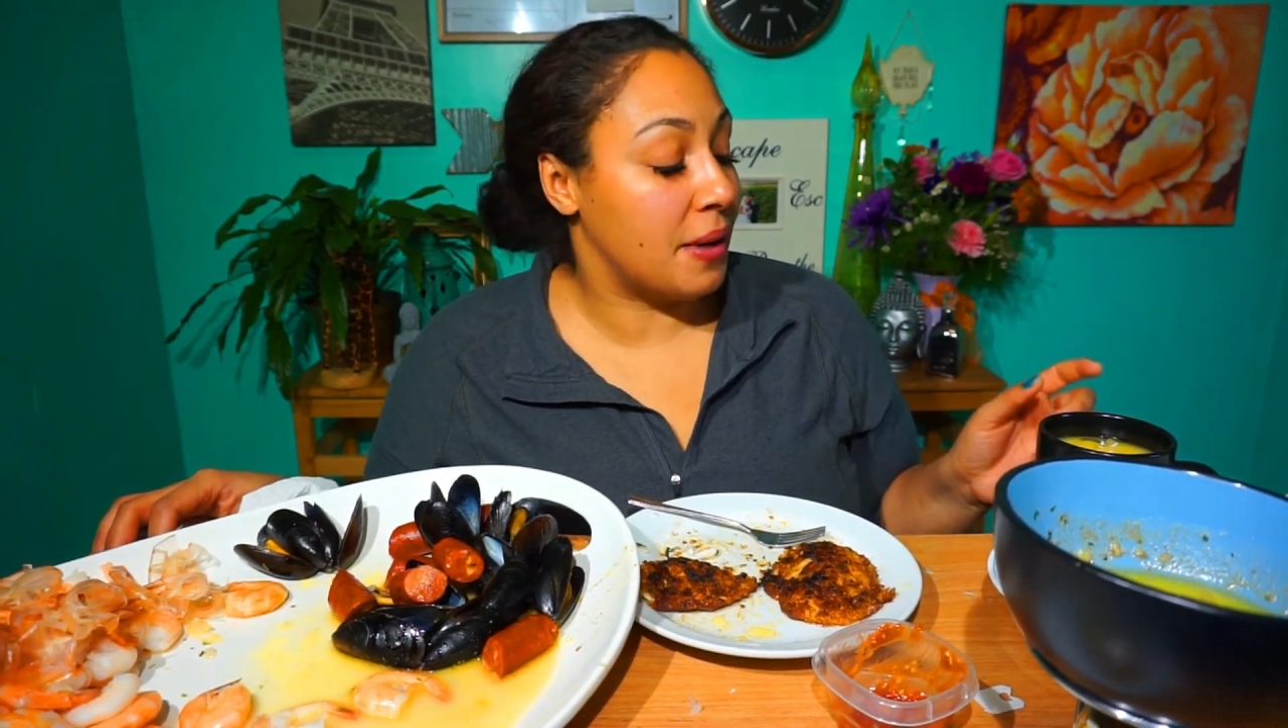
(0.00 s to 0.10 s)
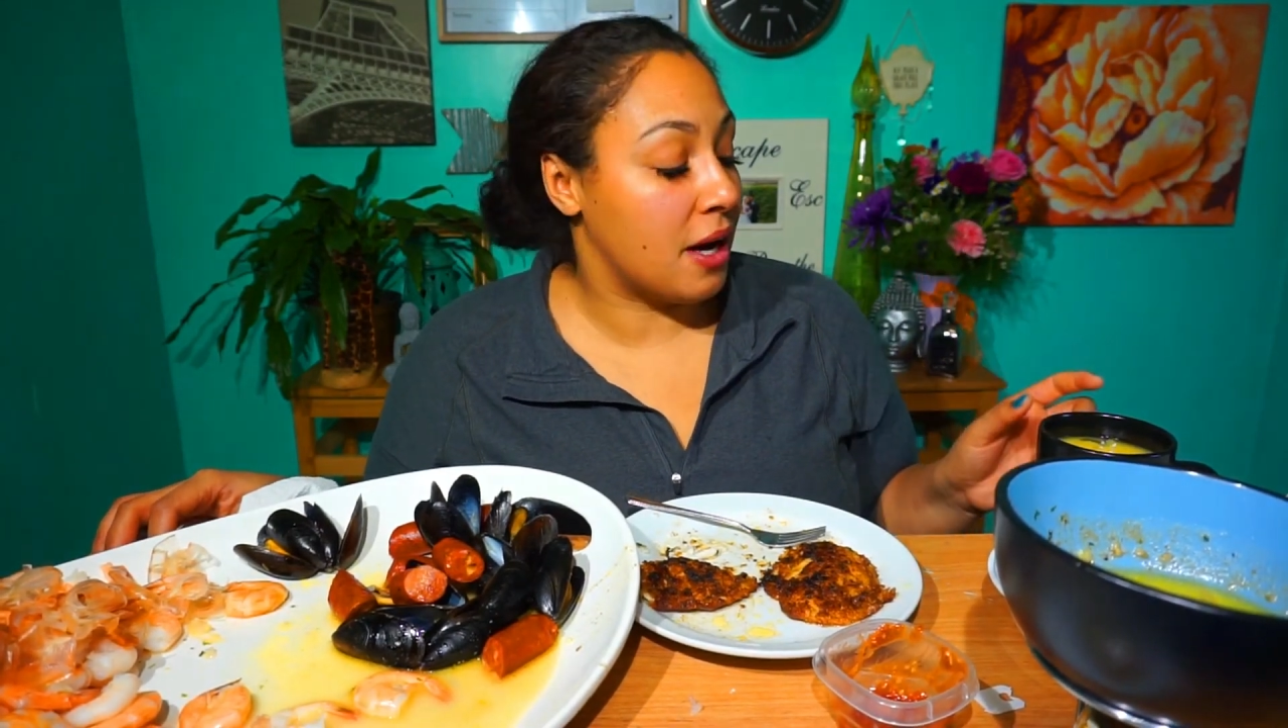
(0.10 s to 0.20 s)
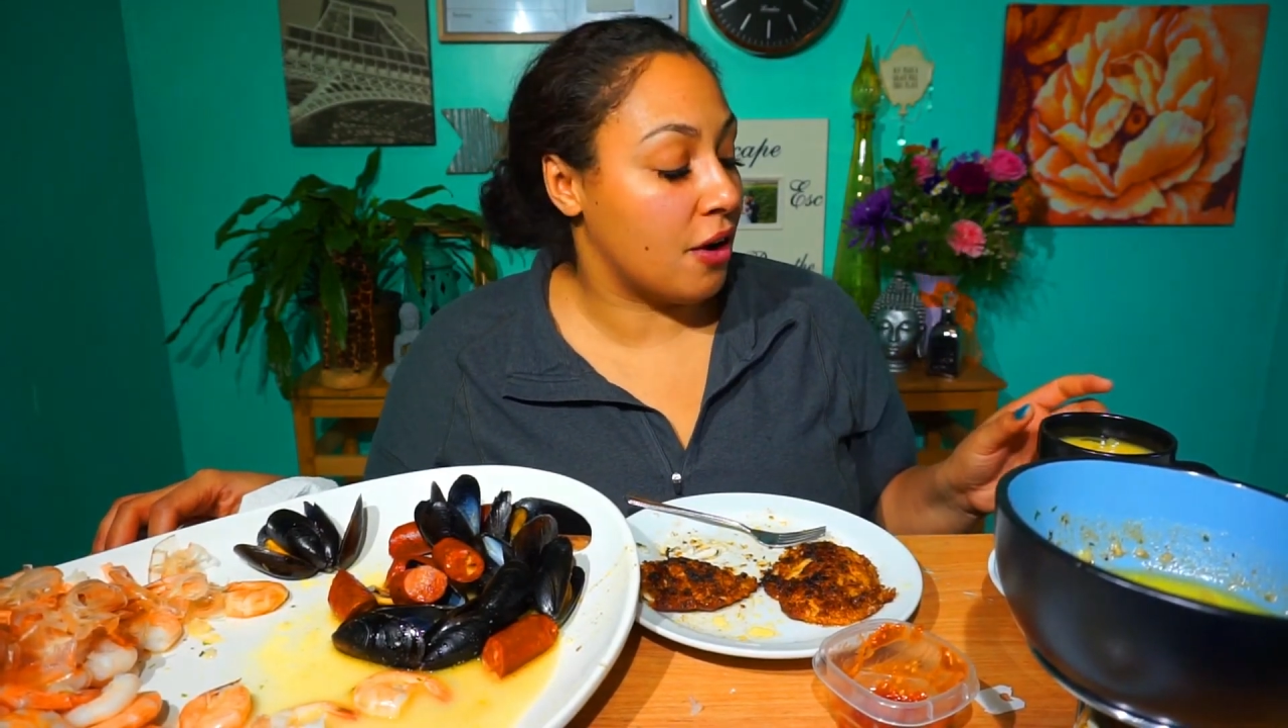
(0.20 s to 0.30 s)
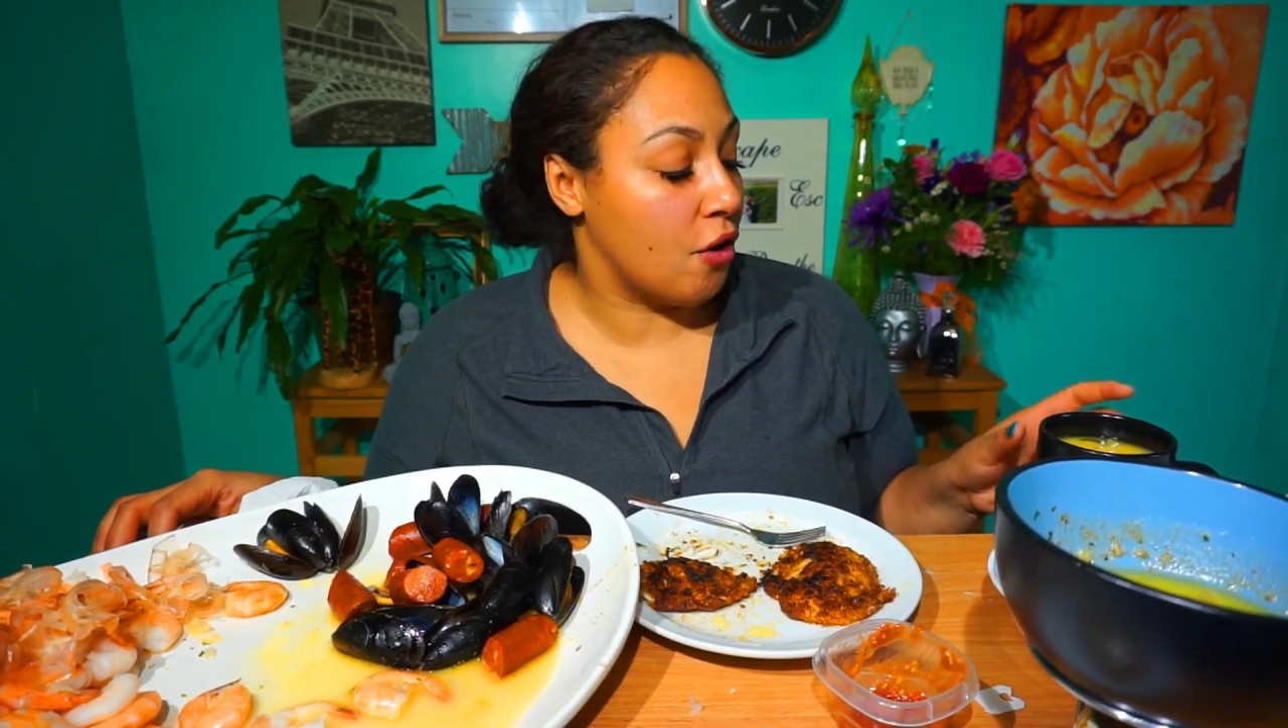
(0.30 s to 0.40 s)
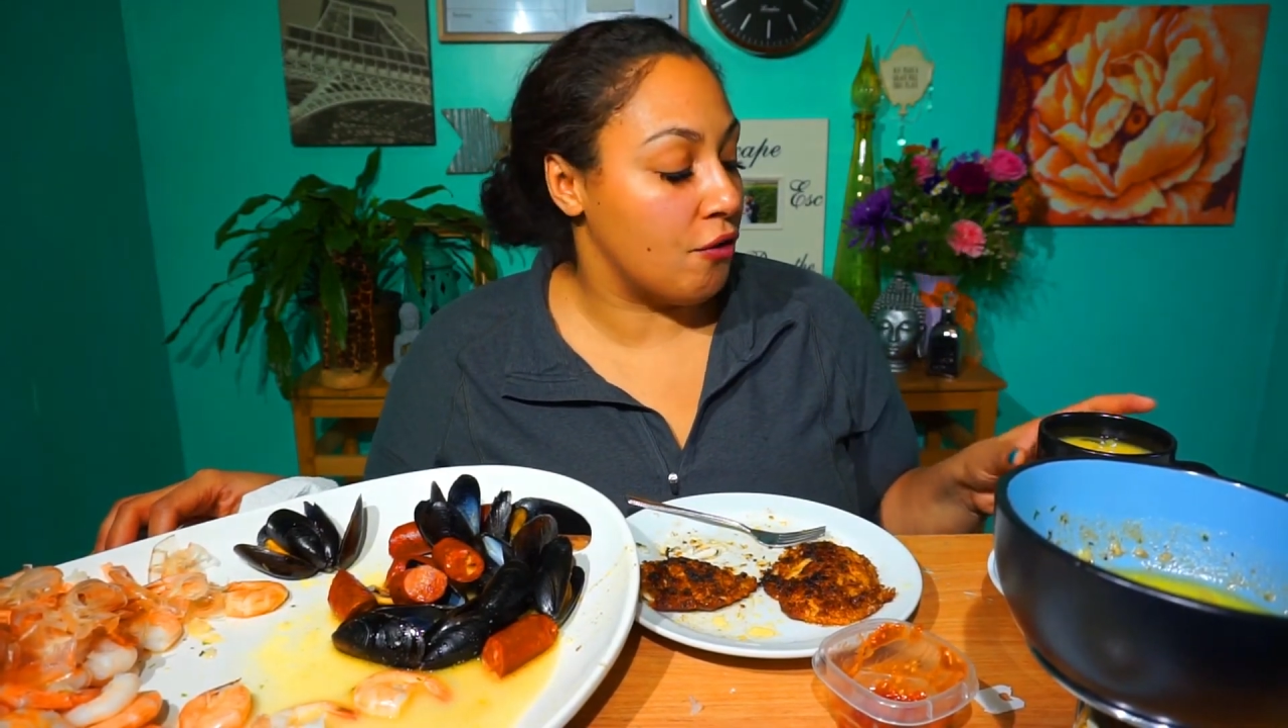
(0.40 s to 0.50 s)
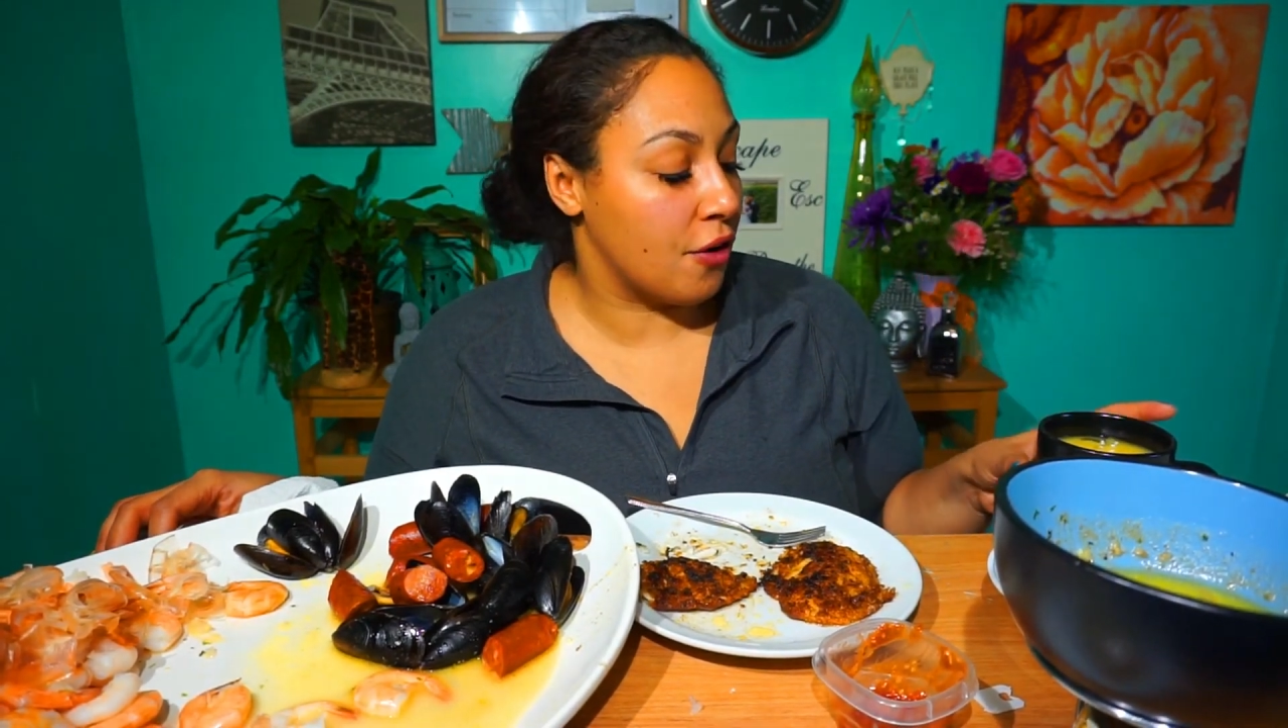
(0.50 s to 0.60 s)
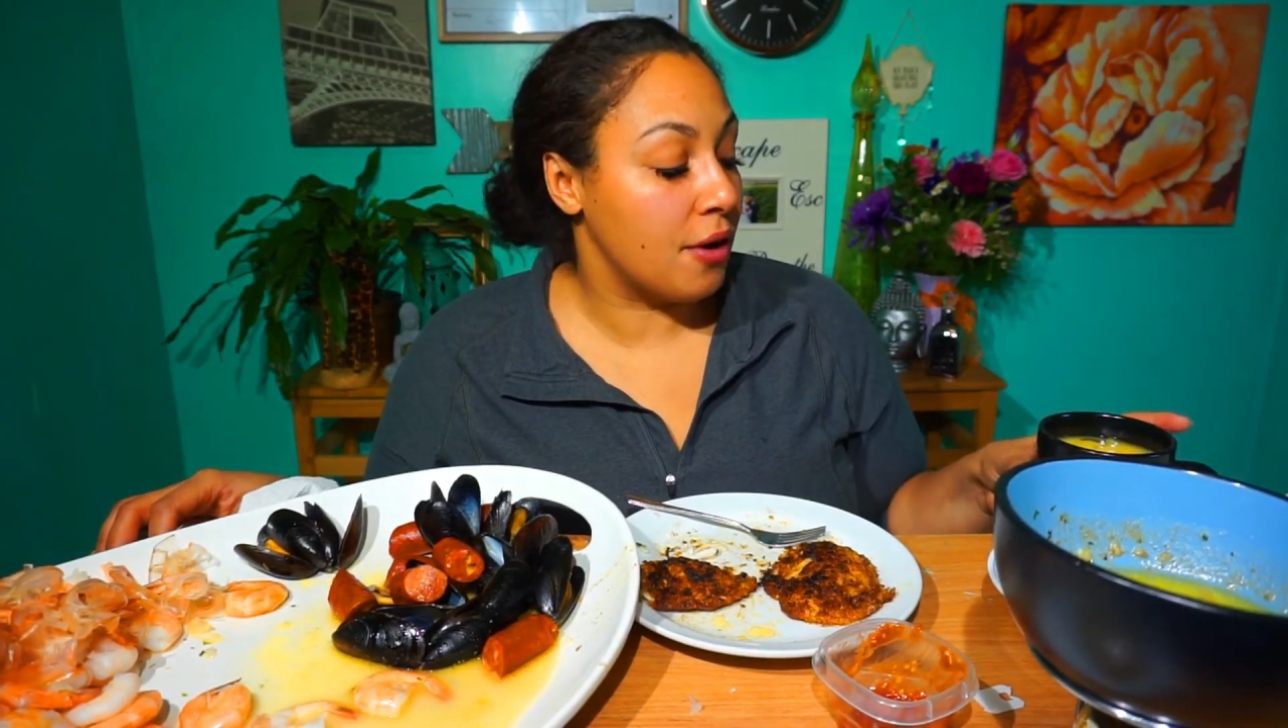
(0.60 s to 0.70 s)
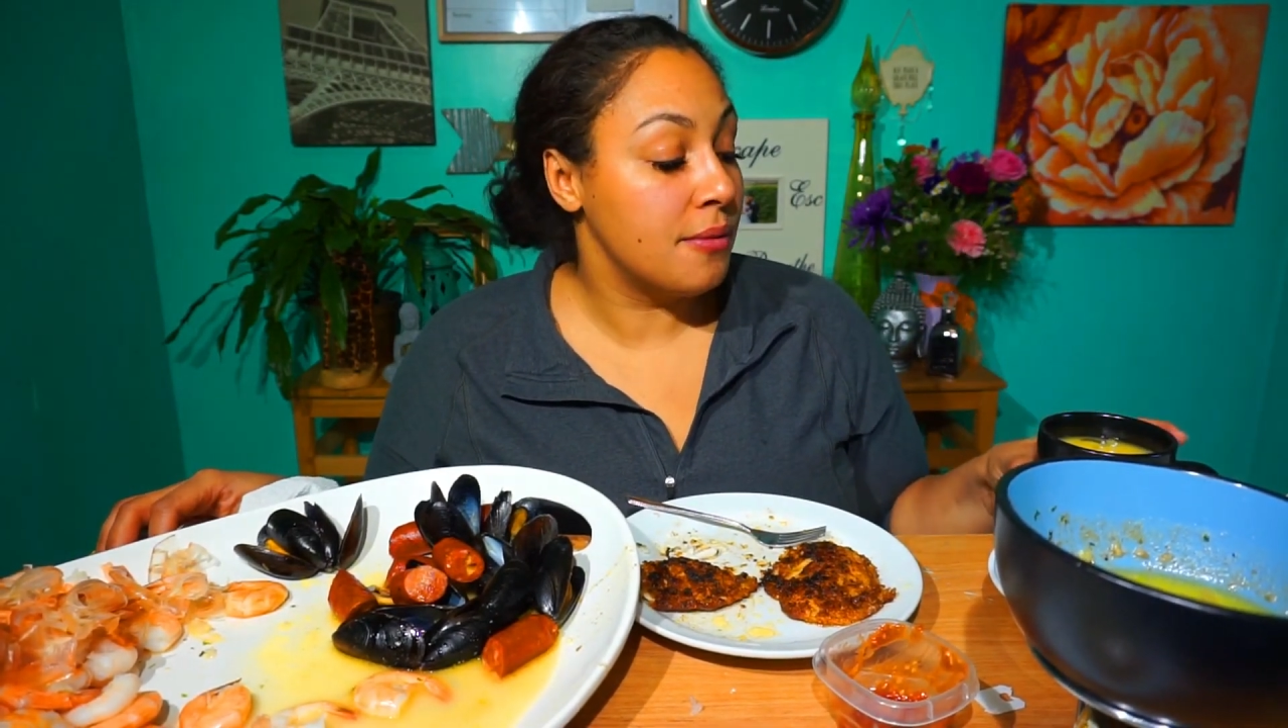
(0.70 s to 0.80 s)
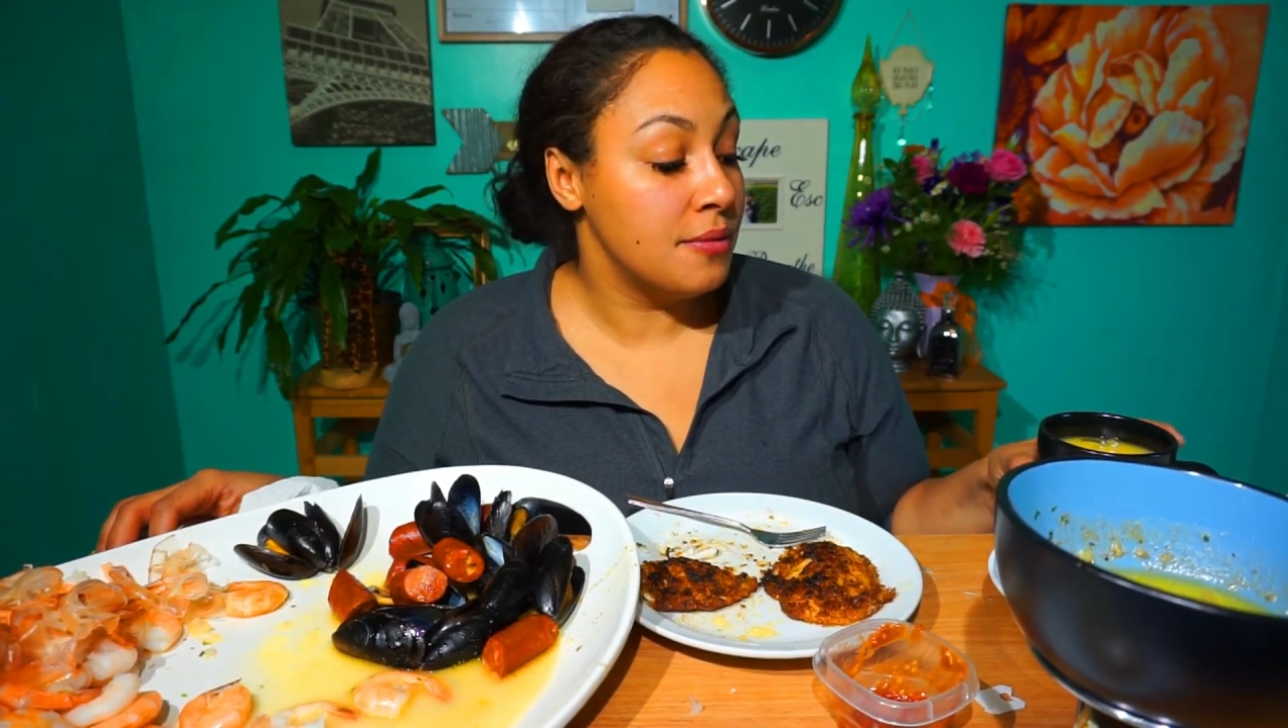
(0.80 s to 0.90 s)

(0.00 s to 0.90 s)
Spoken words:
hungover.